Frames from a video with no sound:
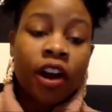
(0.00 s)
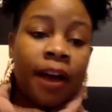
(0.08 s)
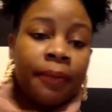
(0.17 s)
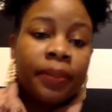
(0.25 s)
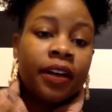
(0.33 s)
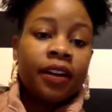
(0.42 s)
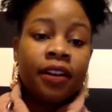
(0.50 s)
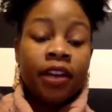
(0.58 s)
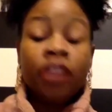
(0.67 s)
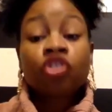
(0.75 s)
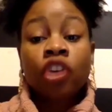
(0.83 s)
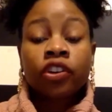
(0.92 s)
I'm the
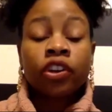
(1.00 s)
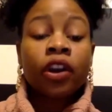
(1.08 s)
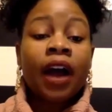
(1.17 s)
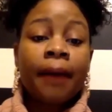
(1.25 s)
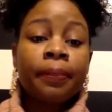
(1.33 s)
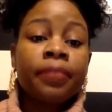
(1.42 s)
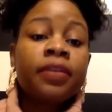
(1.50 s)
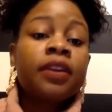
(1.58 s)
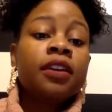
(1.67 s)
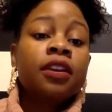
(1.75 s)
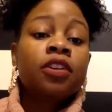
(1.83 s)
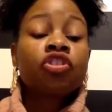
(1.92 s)
instructor. I'm
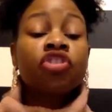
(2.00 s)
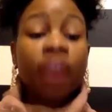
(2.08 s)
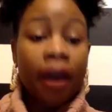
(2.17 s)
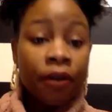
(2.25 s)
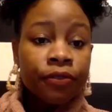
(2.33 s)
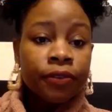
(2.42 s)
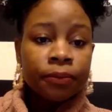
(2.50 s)
the chef,